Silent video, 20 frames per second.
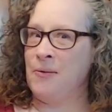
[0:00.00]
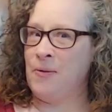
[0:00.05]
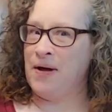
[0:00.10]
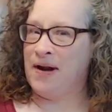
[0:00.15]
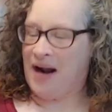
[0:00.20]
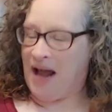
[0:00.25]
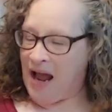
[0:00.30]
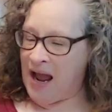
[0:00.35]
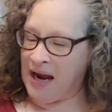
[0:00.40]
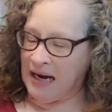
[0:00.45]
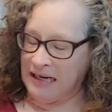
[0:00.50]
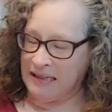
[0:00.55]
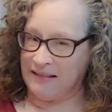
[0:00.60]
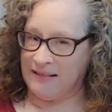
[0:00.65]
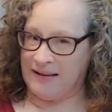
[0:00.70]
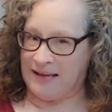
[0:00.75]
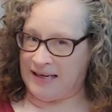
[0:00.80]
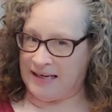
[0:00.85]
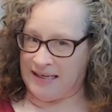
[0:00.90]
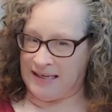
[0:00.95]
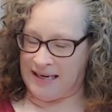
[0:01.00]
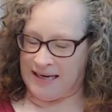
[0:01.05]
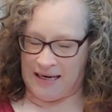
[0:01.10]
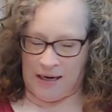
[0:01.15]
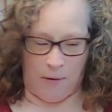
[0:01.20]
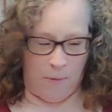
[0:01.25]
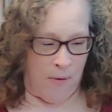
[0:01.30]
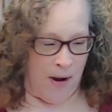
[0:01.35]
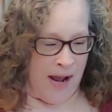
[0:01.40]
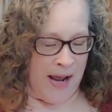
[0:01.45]
one, I think,
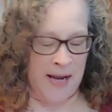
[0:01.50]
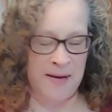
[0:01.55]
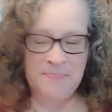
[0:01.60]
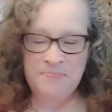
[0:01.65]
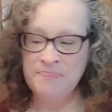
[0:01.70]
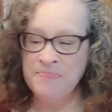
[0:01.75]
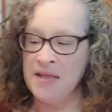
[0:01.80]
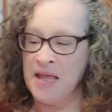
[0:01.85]
anyway.